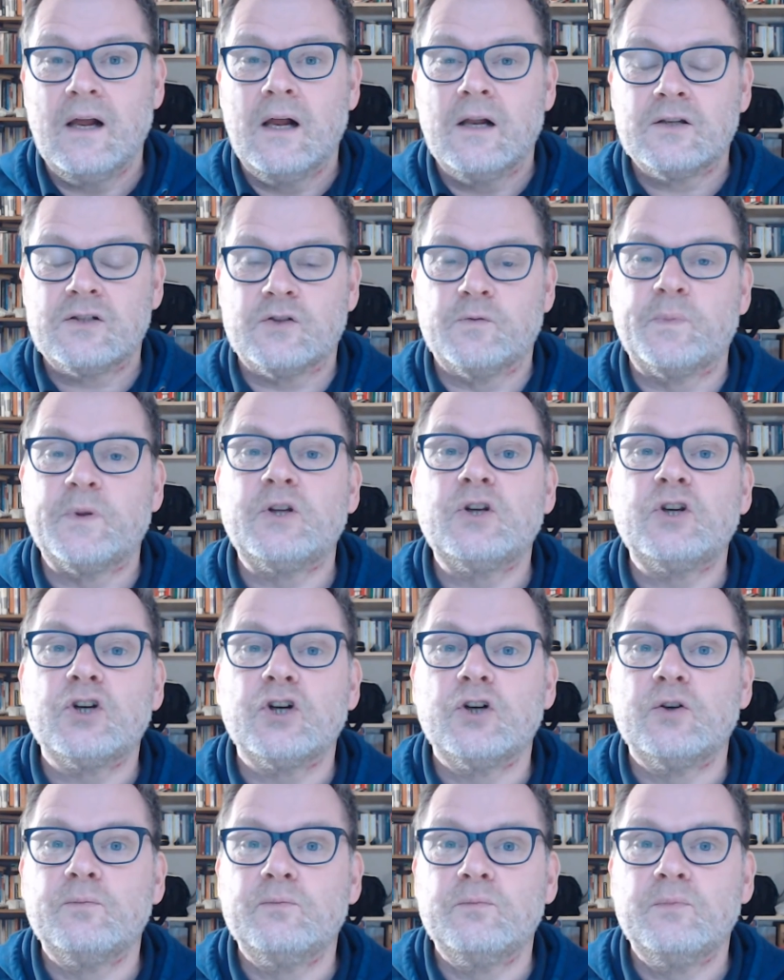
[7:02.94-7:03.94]
to
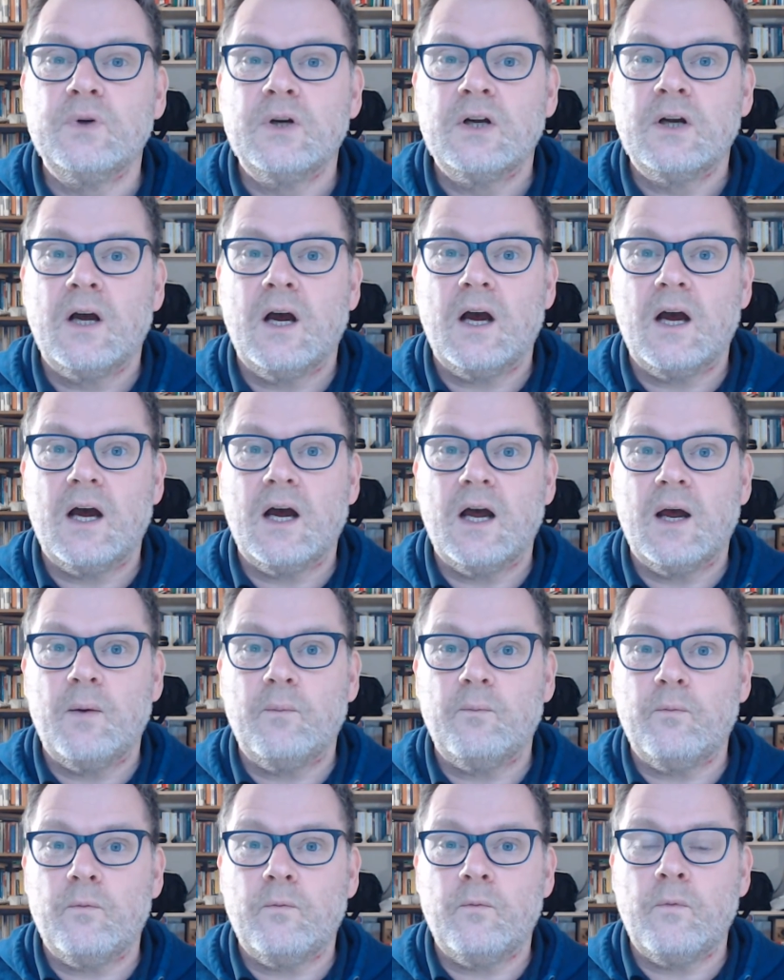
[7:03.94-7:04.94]
become
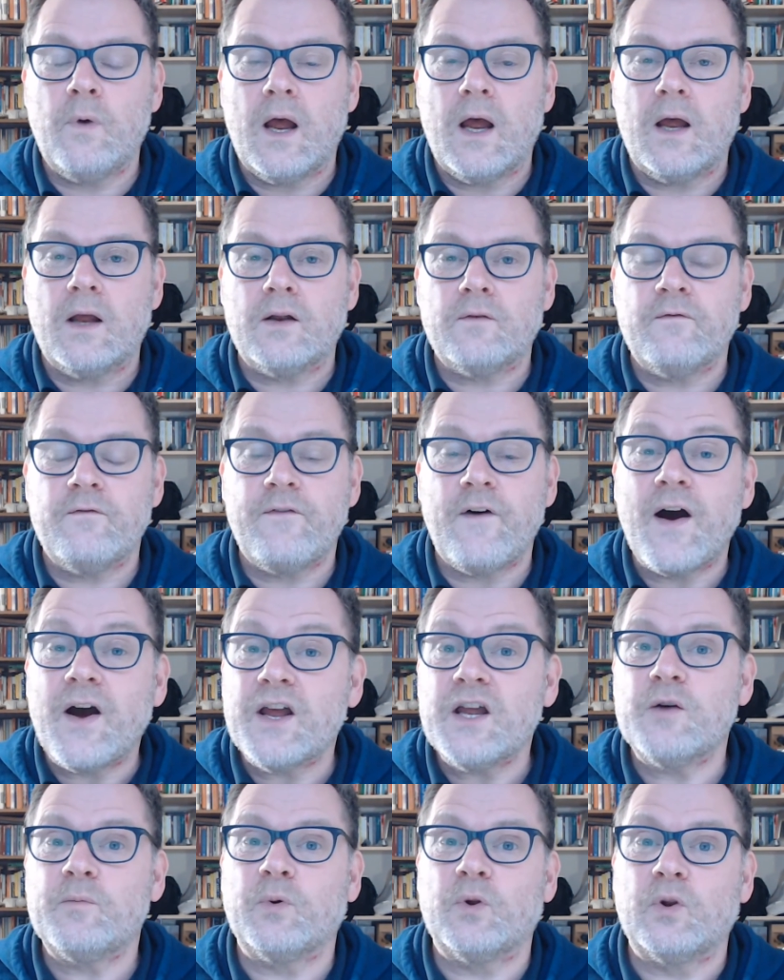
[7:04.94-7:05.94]

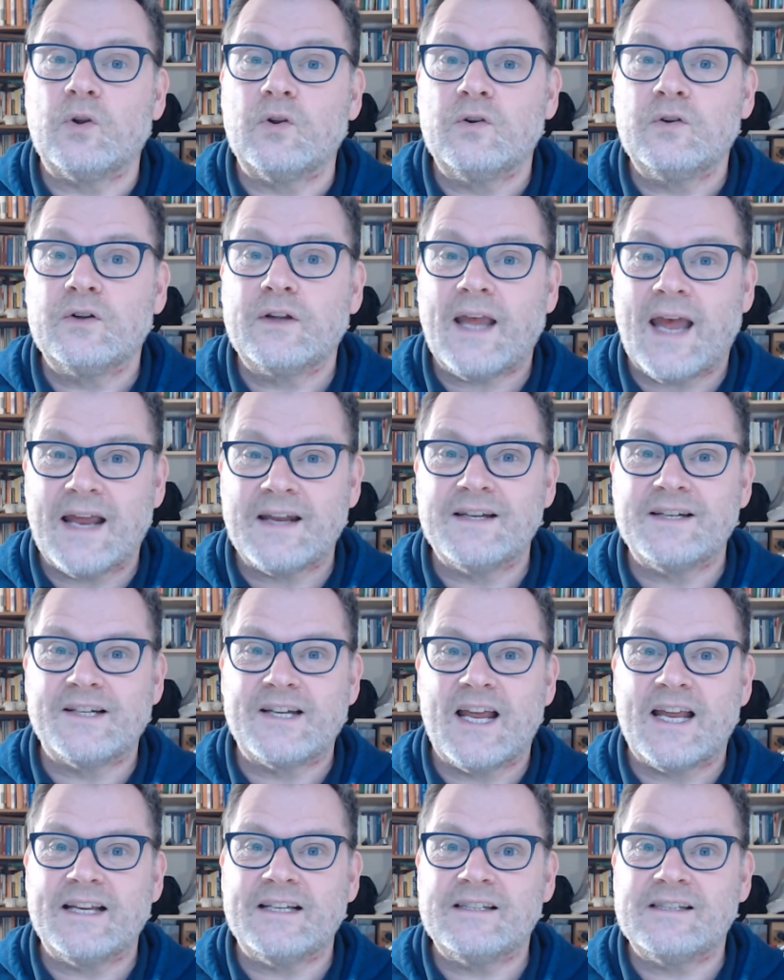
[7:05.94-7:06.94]
viable
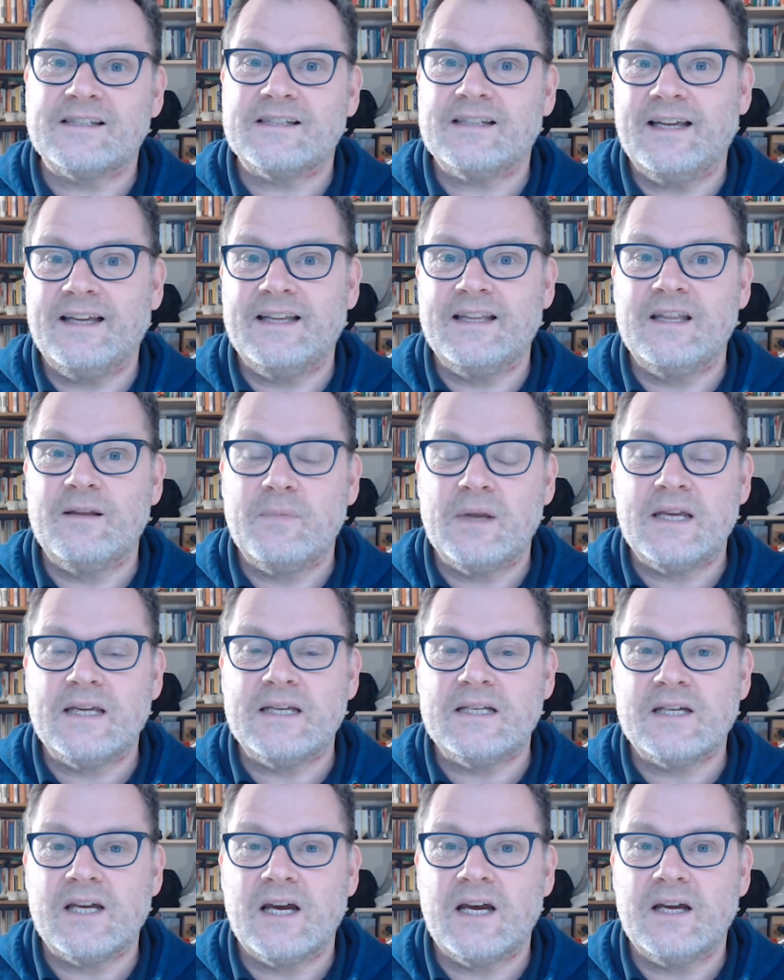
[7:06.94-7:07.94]
candidates in the
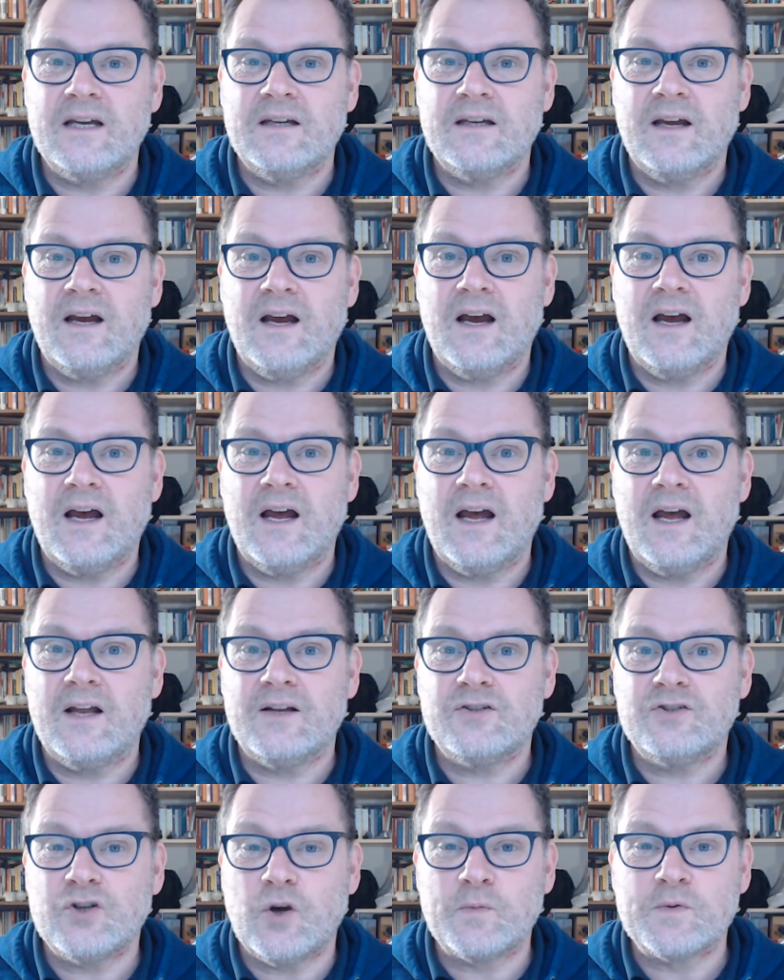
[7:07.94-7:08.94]
media
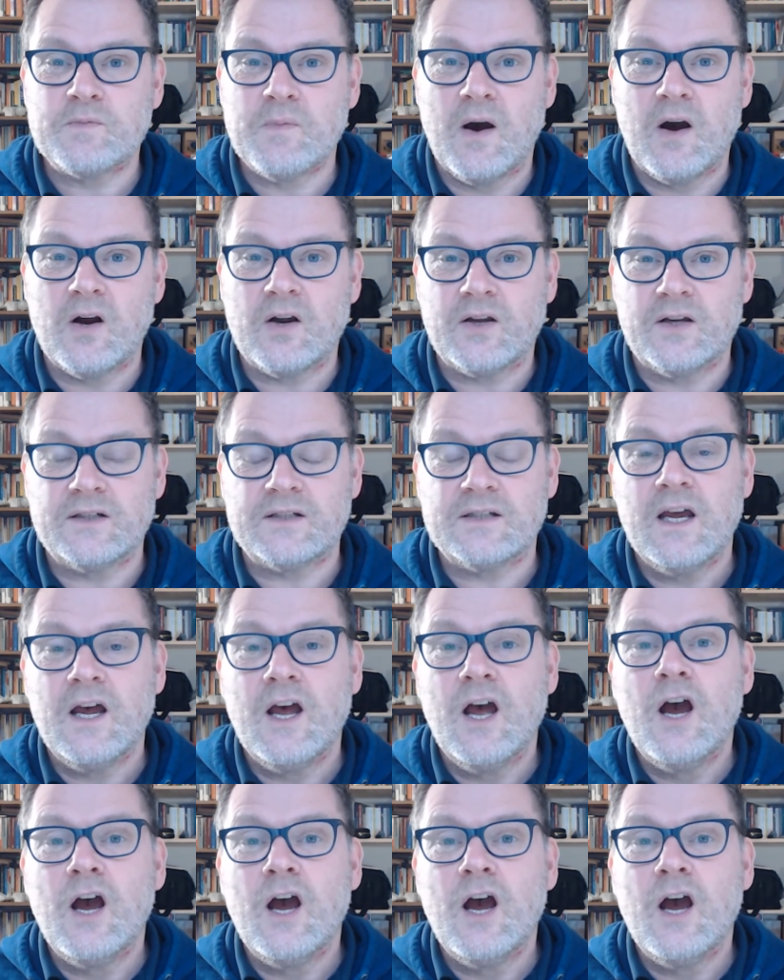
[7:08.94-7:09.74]
jobs market.